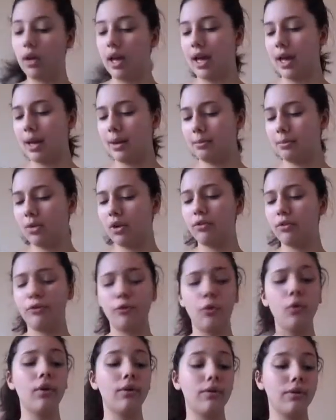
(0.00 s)

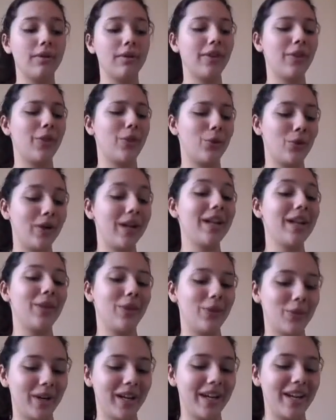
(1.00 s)

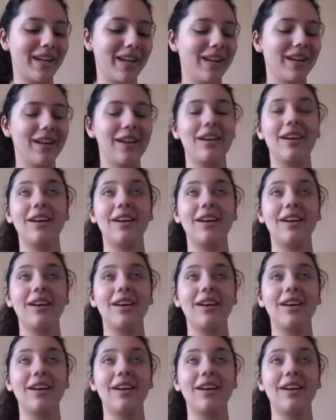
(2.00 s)
M433,